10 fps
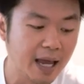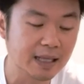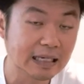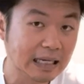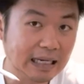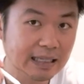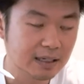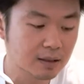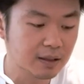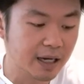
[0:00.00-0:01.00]
And
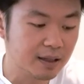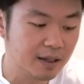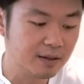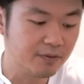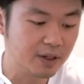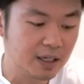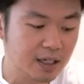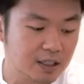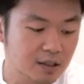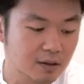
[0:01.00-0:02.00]
clinical
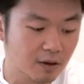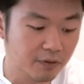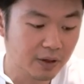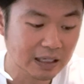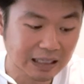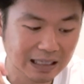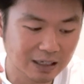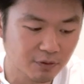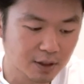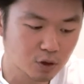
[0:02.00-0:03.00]
identification of
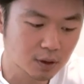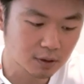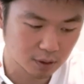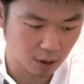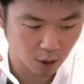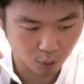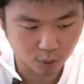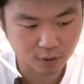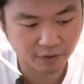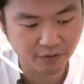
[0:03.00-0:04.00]
individuals
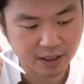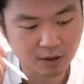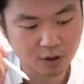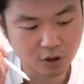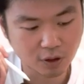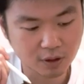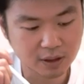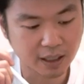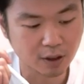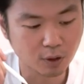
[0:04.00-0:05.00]
whose facet
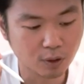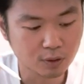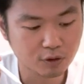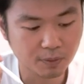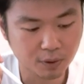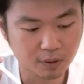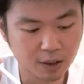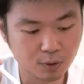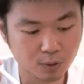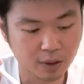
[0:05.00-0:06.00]
joints are
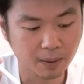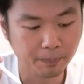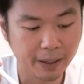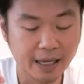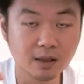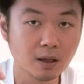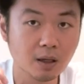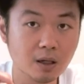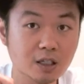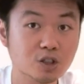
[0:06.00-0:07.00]
contributing to their pain
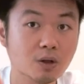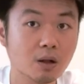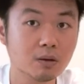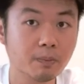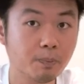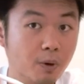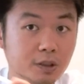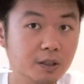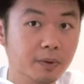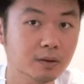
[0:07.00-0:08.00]
is not
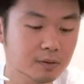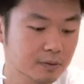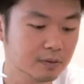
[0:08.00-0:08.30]
possible.